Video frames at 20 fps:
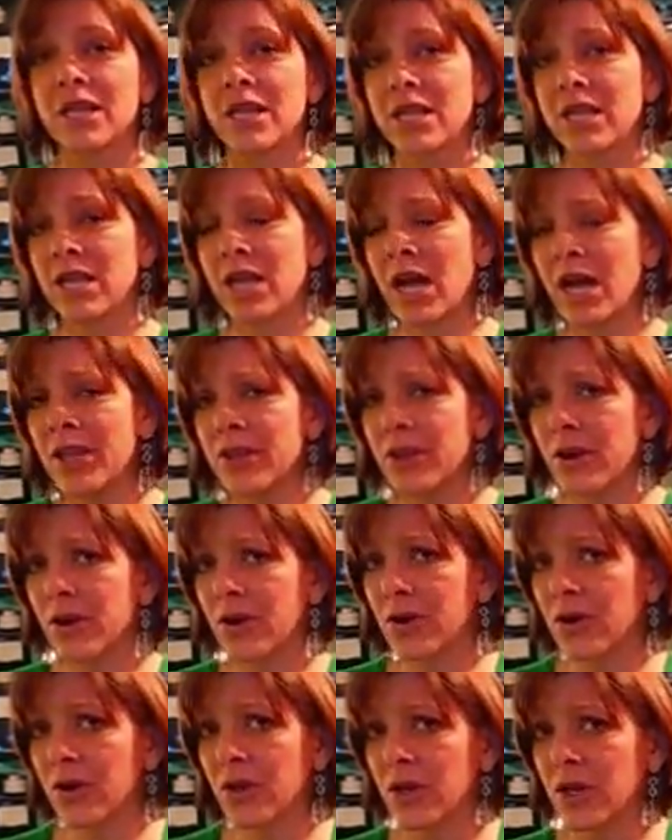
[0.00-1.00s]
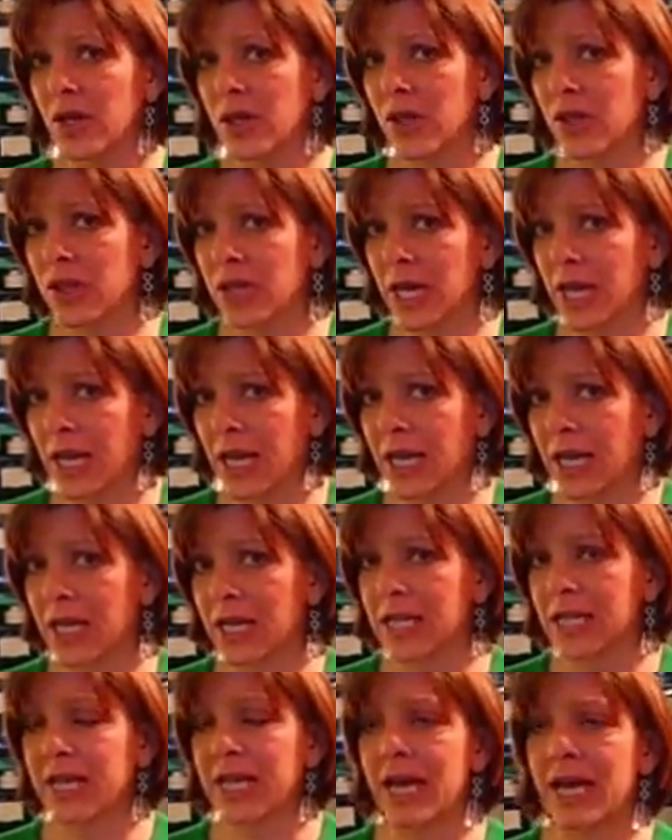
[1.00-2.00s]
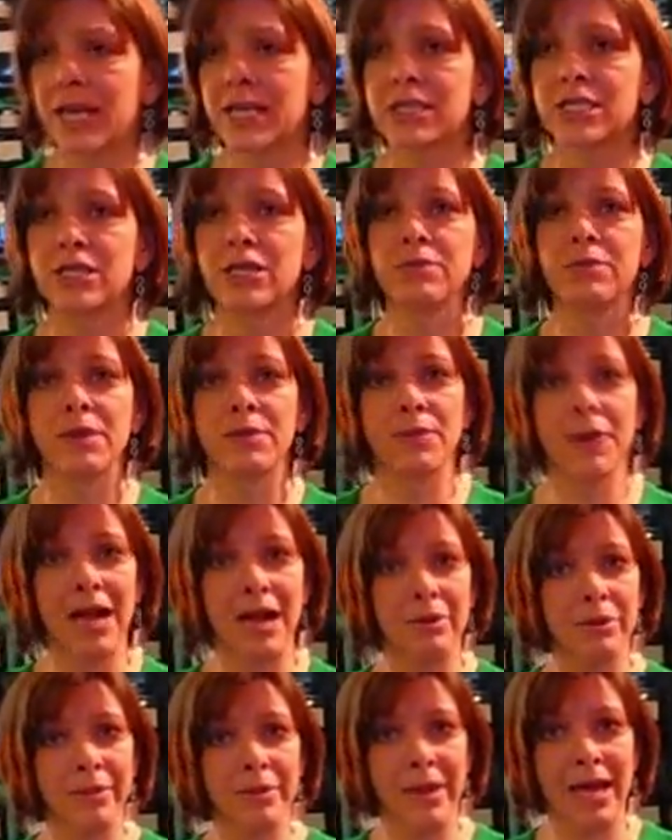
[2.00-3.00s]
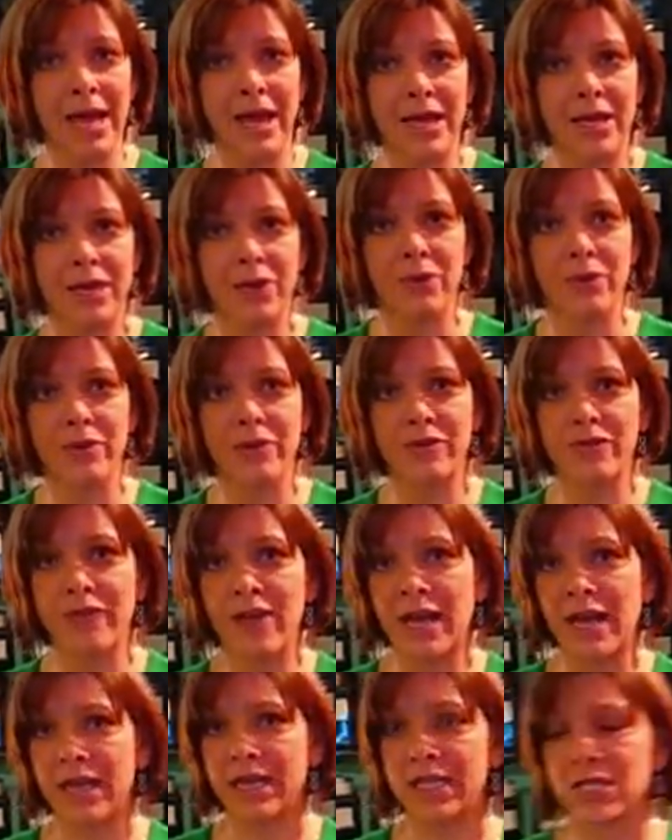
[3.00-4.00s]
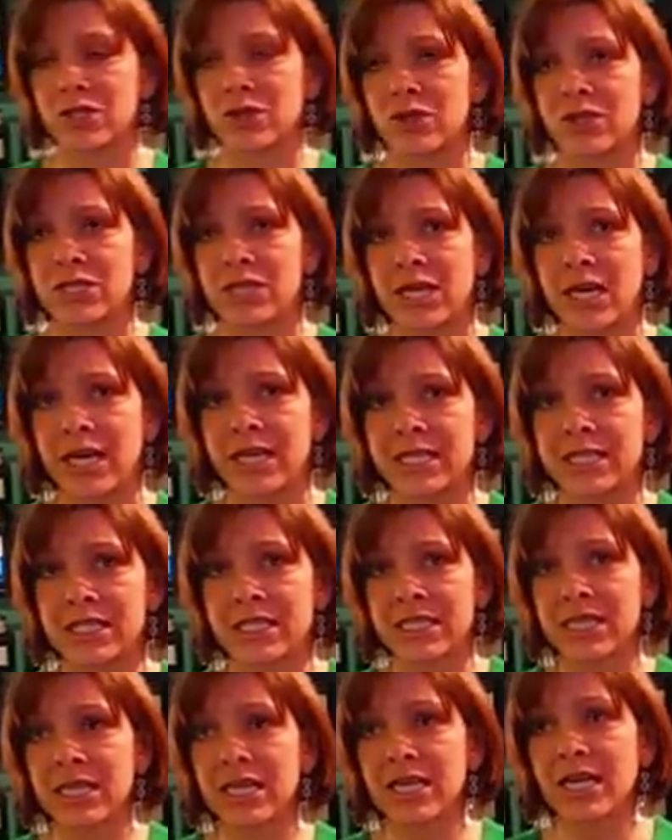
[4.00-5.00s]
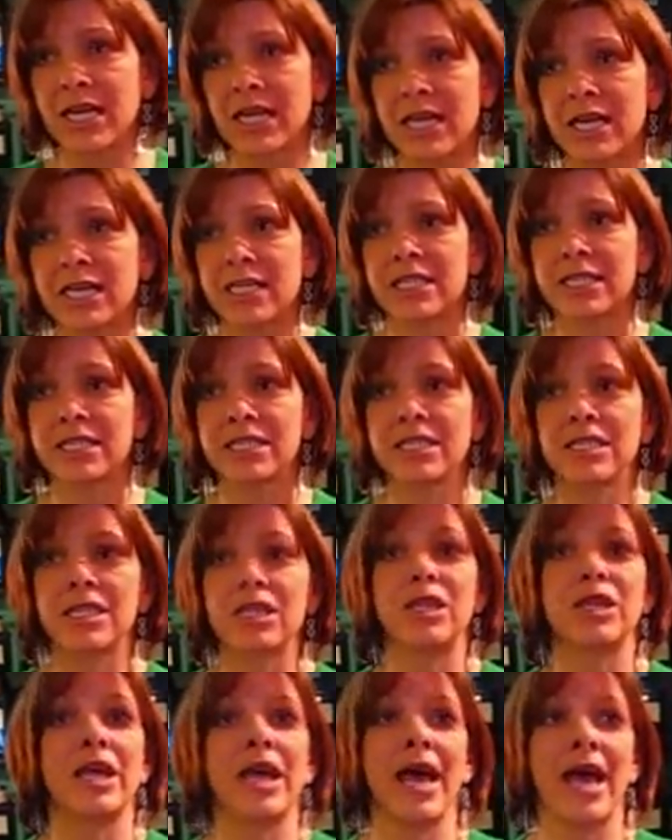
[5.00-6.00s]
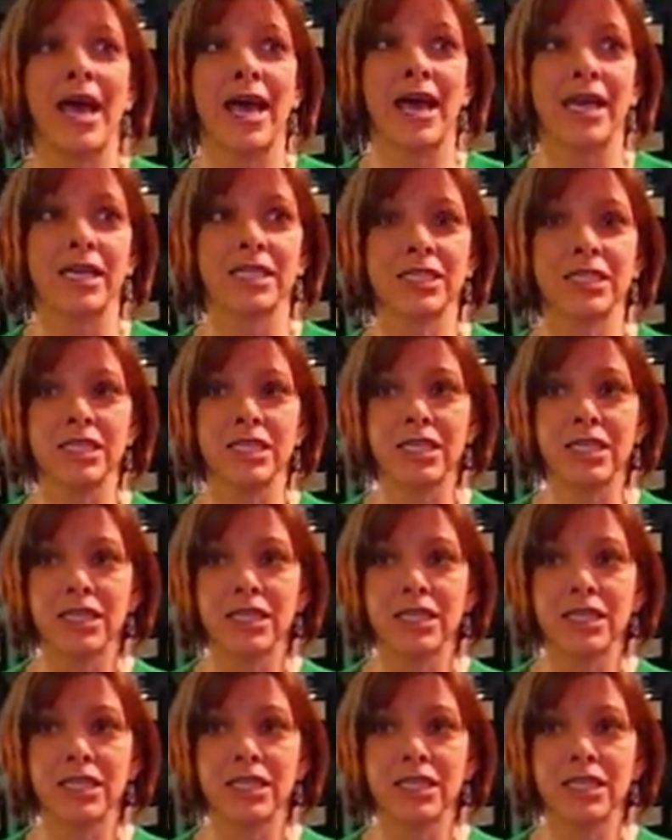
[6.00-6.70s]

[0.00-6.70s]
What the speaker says: The other thing that can be problematic with fannings or dust is that